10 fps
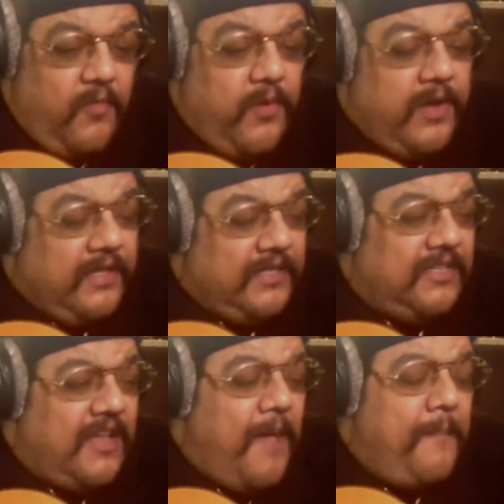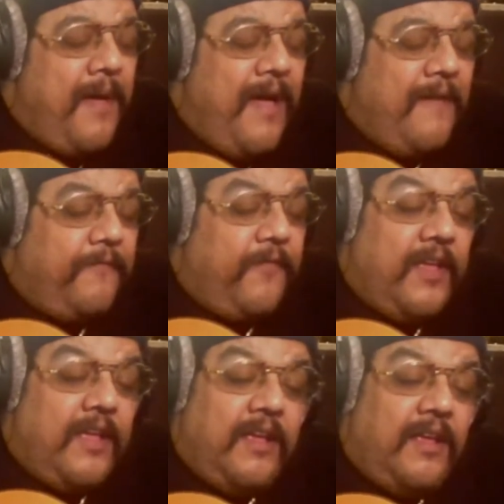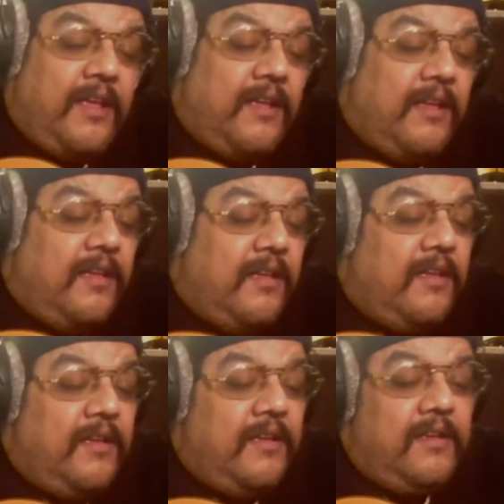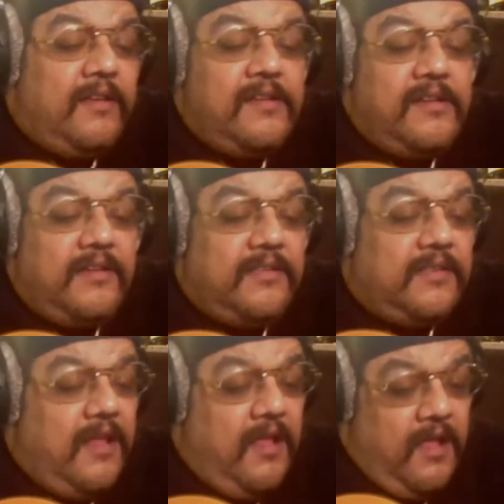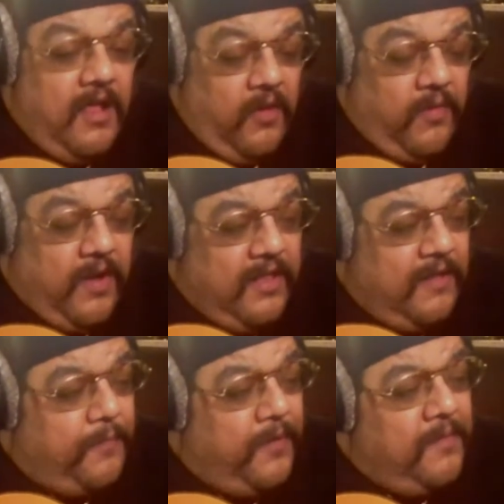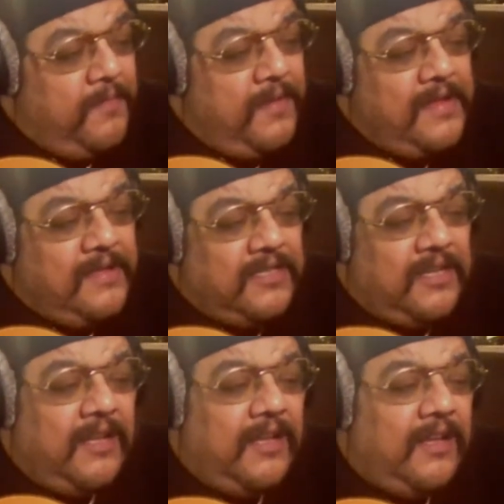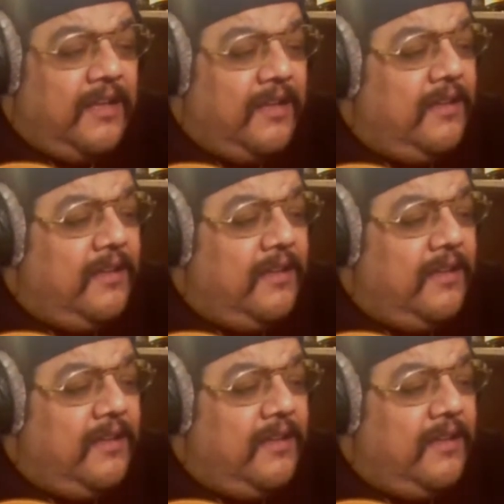Will it stop my fears? Will it bring me tears?